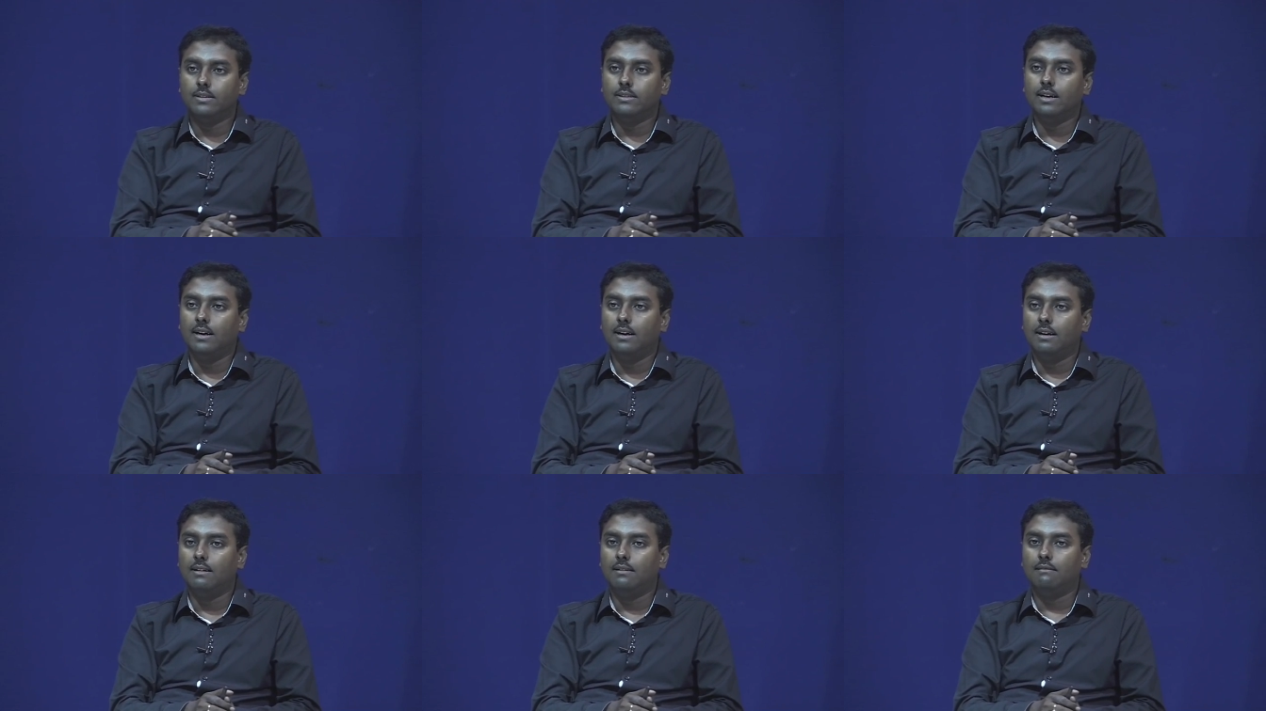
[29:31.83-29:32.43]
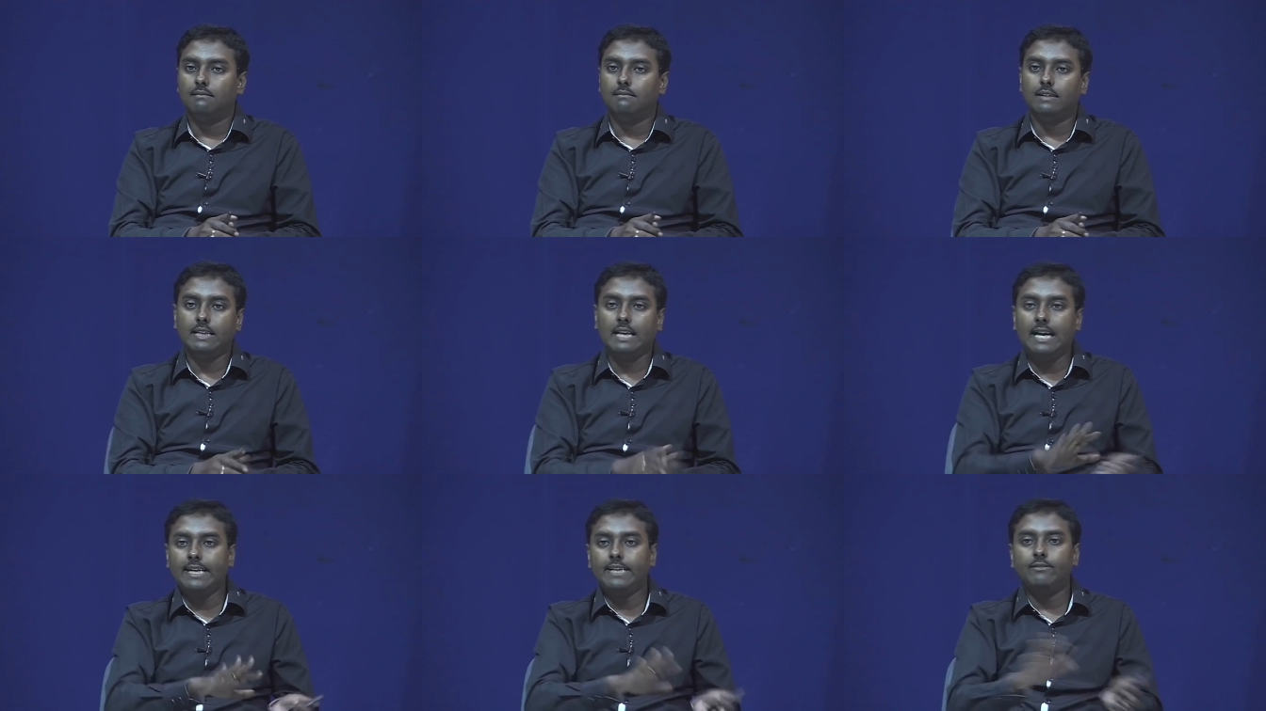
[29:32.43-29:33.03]
the
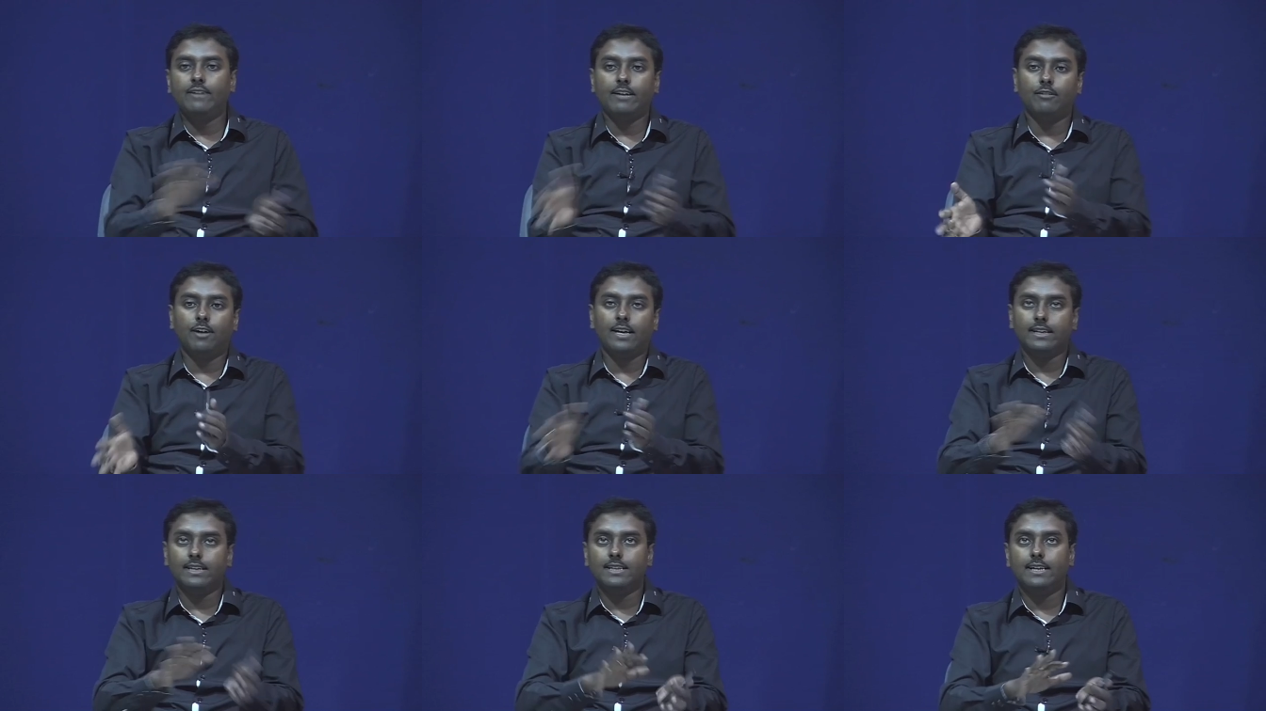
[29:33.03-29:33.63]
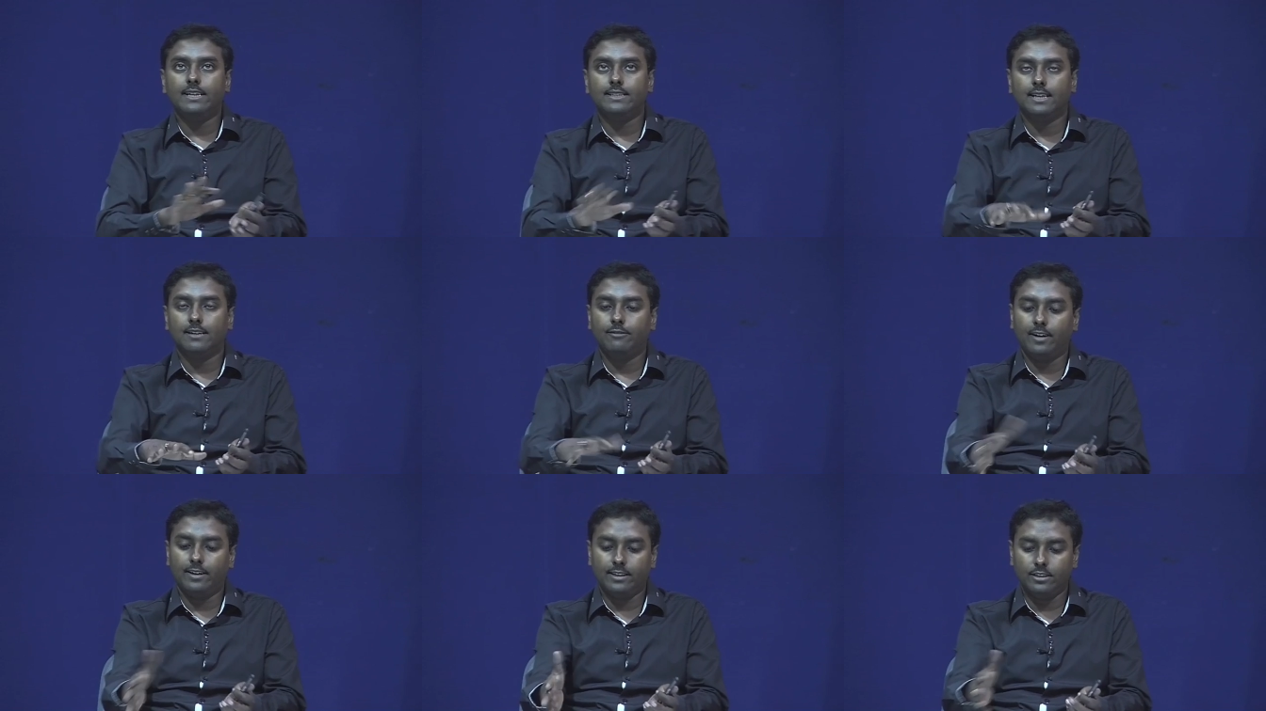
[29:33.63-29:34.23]
relative advantage and
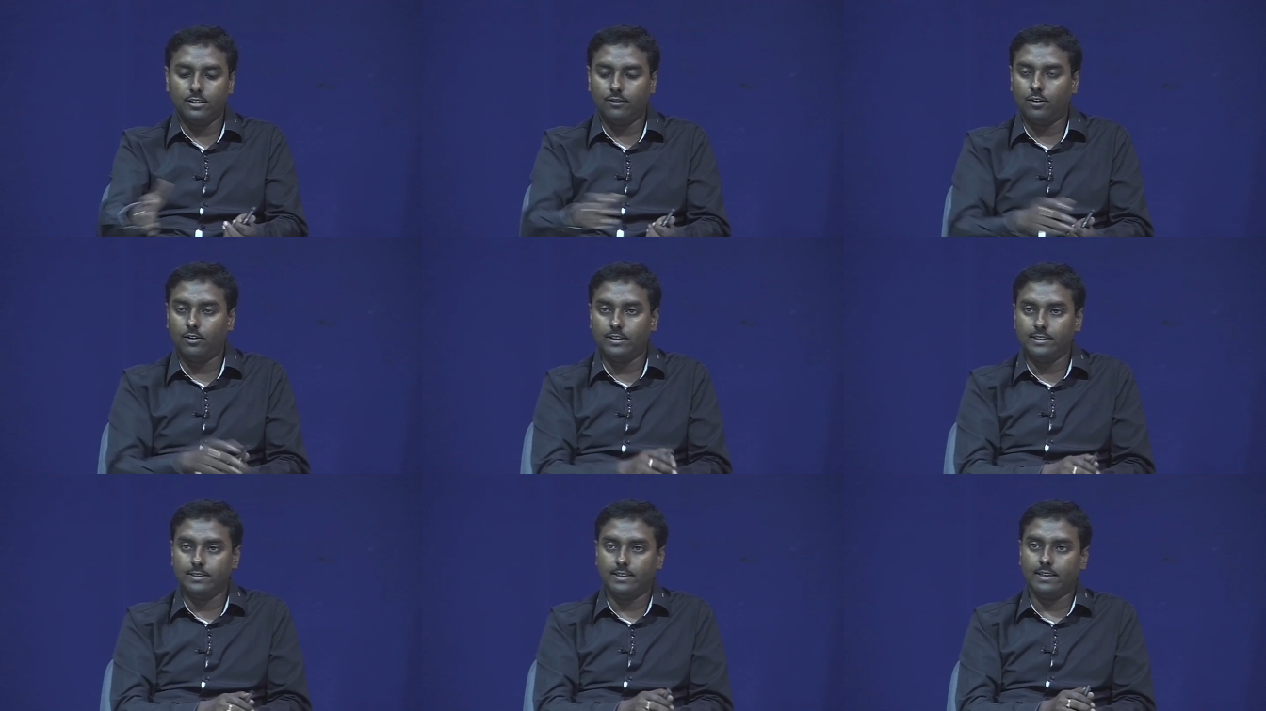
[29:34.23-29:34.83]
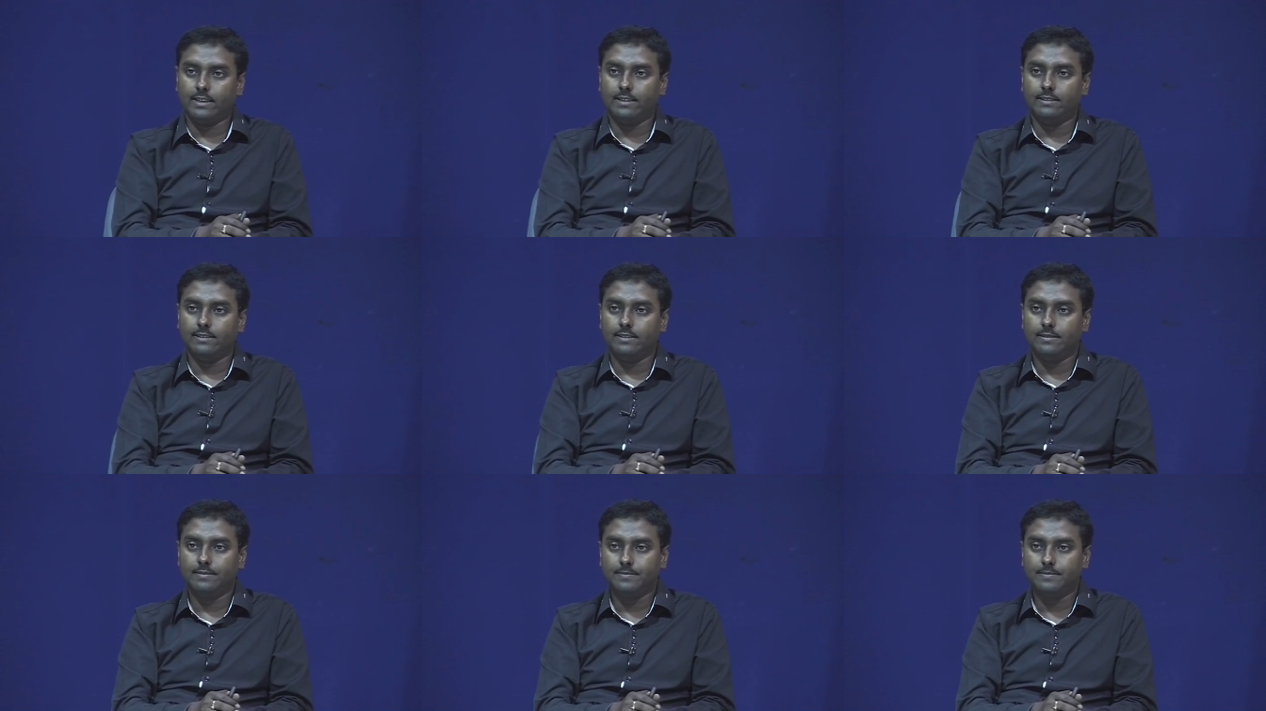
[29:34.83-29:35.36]
disadvantage of all this circuitry.